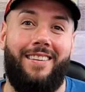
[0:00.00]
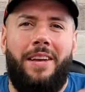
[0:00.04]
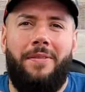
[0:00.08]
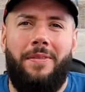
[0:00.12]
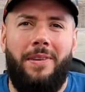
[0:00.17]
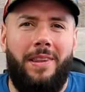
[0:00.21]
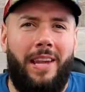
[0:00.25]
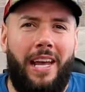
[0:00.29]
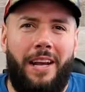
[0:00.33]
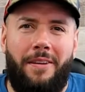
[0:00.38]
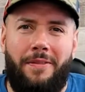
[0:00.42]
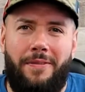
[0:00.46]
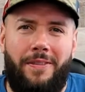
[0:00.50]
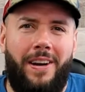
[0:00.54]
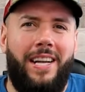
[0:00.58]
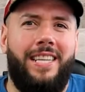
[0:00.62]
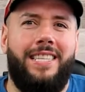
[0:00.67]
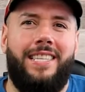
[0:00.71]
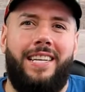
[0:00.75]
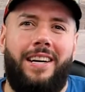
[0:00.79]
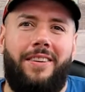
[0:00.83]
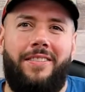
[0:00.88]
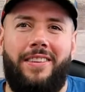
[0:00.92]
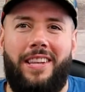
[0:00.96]
Even like
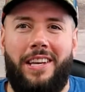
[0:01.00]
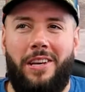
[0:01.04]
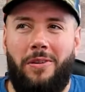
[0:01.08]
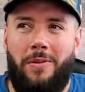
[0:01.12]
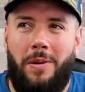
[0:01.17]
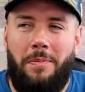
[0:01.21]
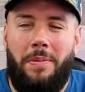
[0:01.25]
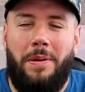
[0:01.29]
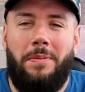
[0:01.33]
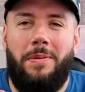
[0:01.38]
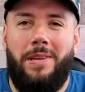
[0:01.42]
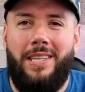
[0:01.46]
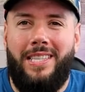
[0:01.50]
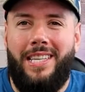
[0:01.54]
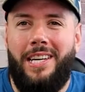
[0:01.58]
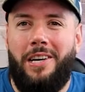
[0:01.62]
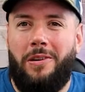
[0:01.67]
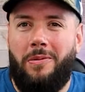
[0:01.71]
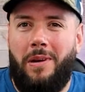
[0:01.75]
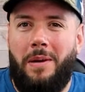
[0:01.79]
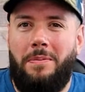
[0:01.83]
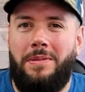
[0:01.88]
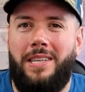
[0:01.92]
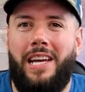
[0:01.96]
friends and everything, you want people to see
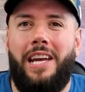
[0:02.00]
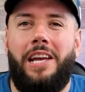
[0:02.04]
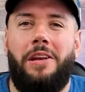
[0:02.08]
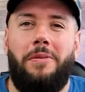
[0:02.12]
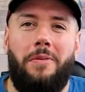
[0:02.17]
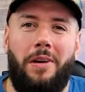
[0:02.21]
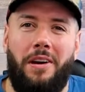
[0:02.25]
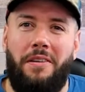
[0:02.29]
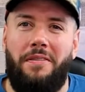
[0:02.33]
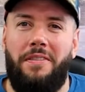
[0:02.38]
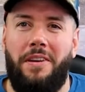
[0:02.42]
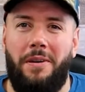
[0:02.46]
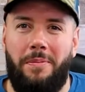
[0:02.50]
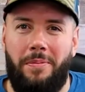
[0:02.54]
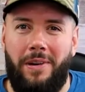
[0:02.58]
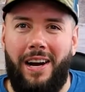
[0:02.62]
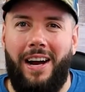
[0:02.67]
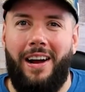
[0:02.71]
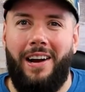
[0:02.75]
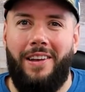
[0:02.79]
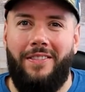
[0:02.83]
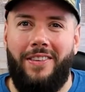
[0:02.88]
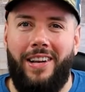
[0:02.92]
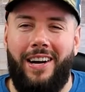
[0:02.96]
your website, you want to feel
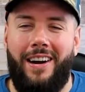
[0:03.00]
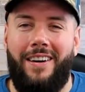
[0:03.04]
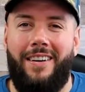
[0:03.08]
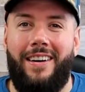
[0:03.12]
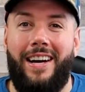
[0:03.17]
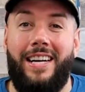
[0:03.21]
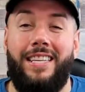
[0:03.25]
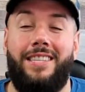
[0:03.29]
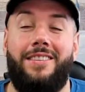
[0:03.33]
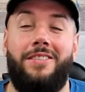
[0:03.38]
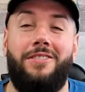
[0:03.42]
proud of it, all right?